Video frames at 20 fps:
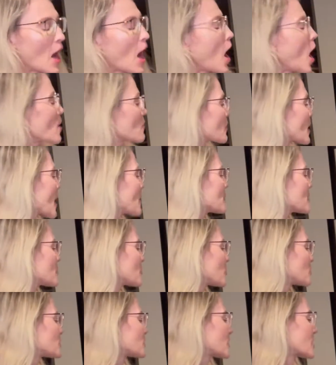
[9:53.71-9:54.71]
I'll probably
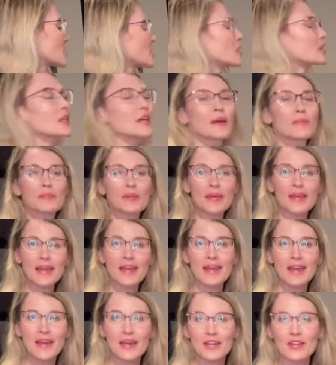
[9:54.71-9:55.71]
put the clip
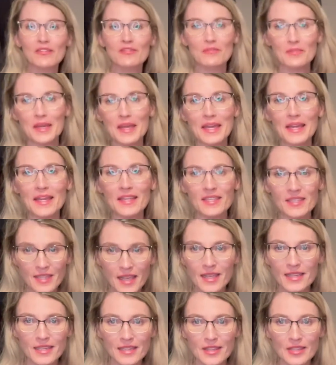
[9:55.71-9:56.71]
in of me
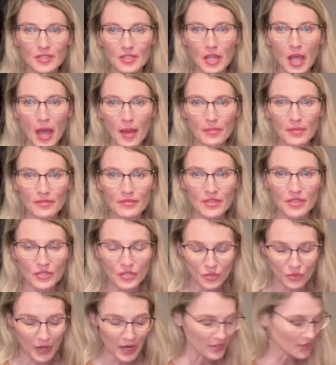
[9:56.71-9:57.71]
sanding the top of this
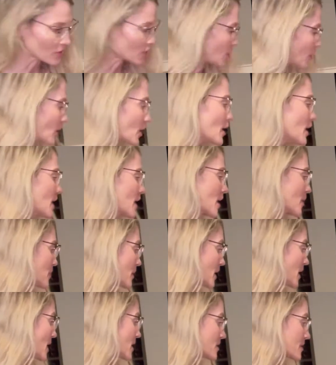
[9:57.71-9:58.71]
dresser
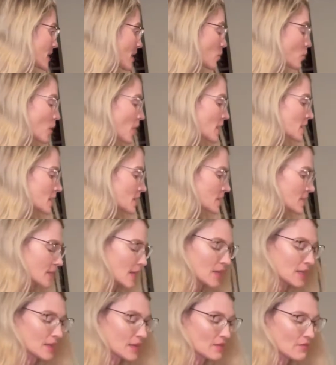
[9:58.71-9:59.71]
because it went
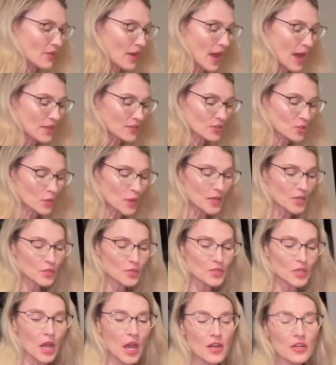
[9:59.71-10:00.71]
insanely fast. So I
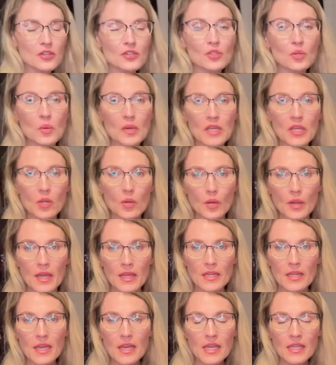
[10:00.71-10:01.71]
used 120 grit.